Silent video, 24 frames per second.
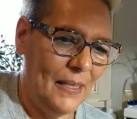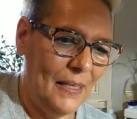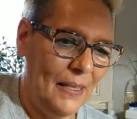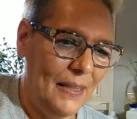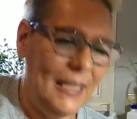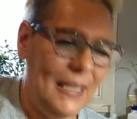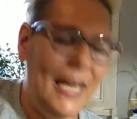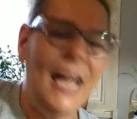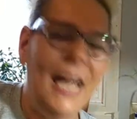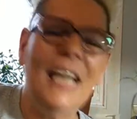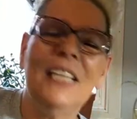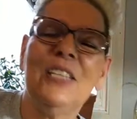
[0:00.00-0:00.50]

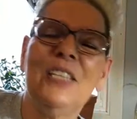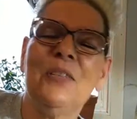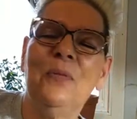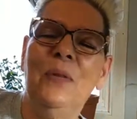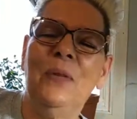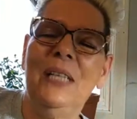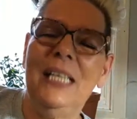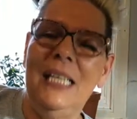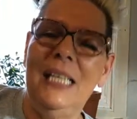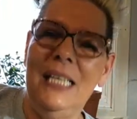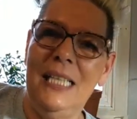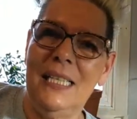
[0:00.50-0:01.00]
That's
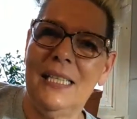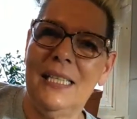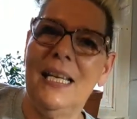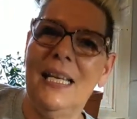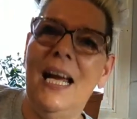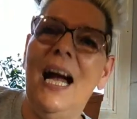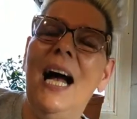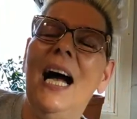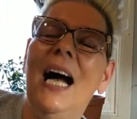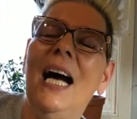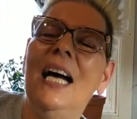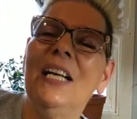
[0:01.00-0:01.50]
what he is.
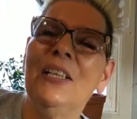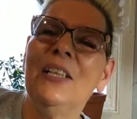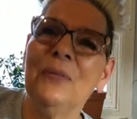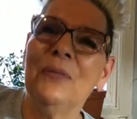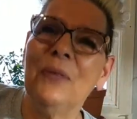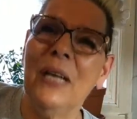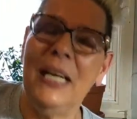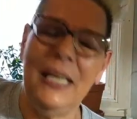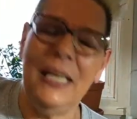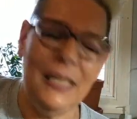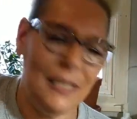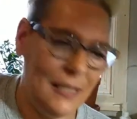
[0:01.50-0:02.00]

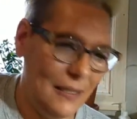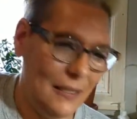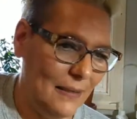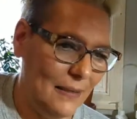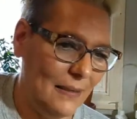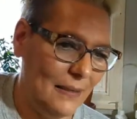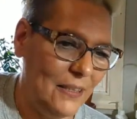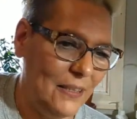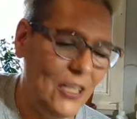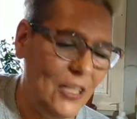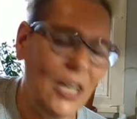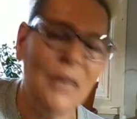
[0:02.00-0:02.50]
Hutterite,
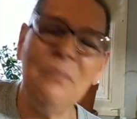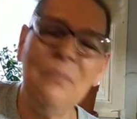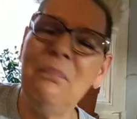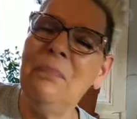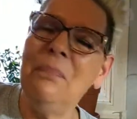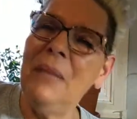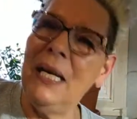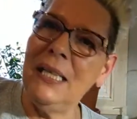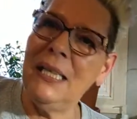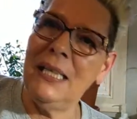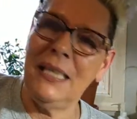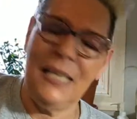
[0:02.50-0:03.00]
not
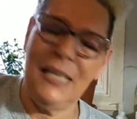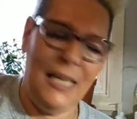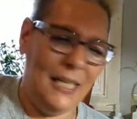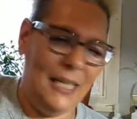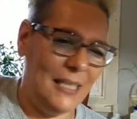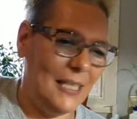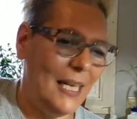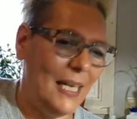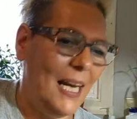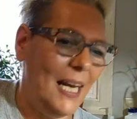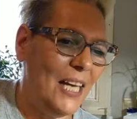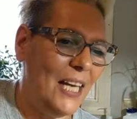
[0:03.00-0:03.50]
Mennonite.
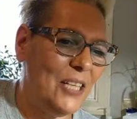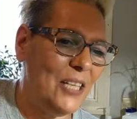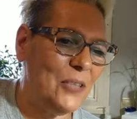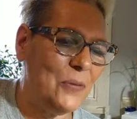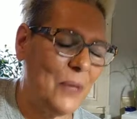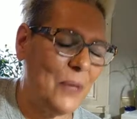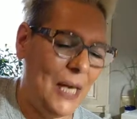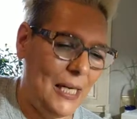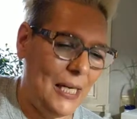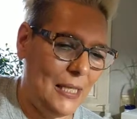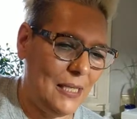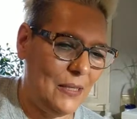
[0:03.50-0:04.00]

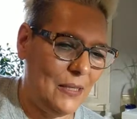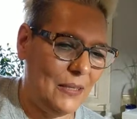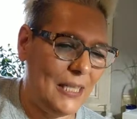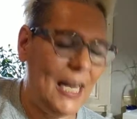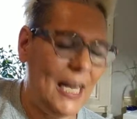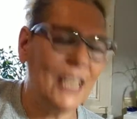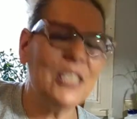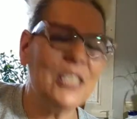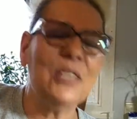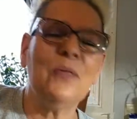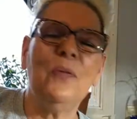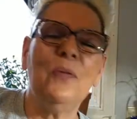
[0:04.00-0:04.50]
Hutterite.
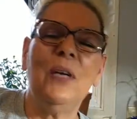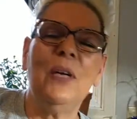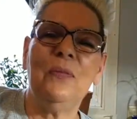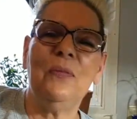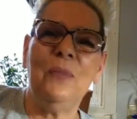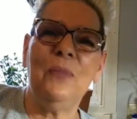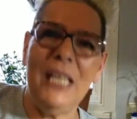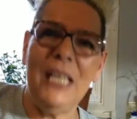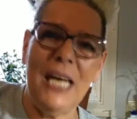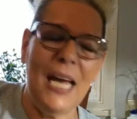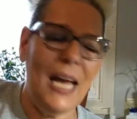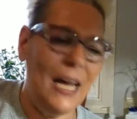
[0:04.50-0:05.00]
That's what
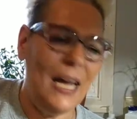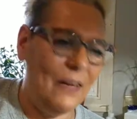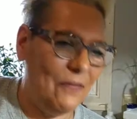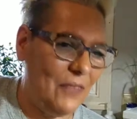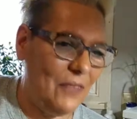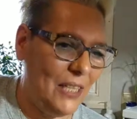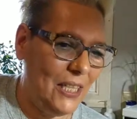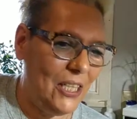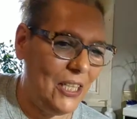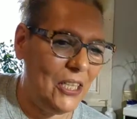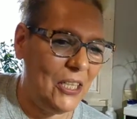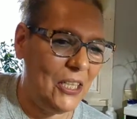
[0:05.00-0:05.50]
we have
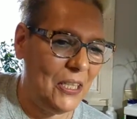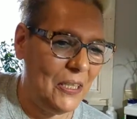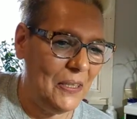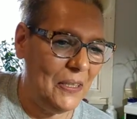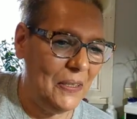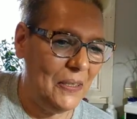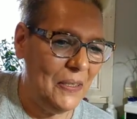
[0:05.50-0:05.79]
here.